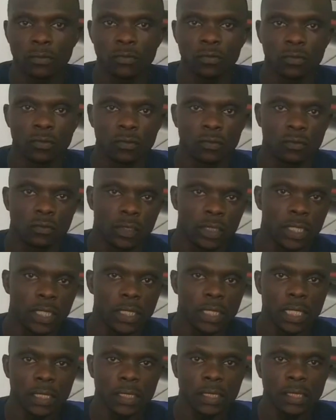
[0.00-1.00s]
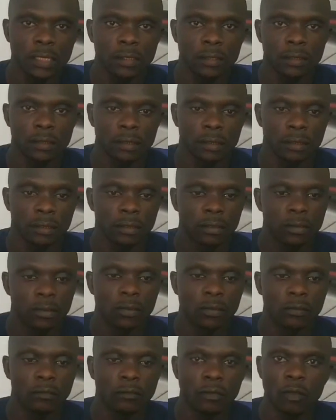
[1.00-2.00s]
to 2013.
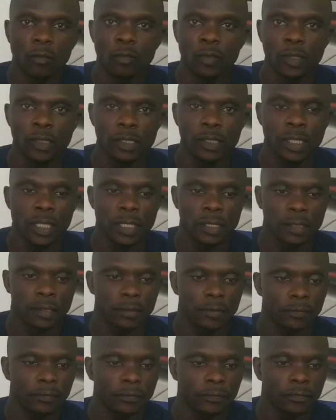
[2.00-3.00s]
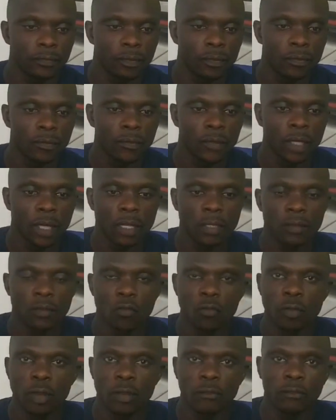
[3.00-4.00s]
Good for business and
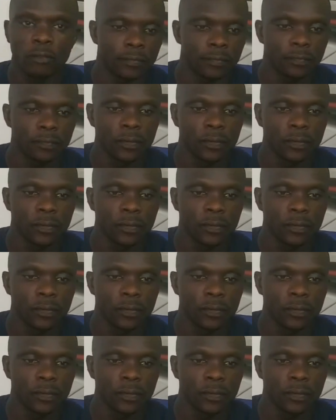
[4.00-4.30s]
Uber.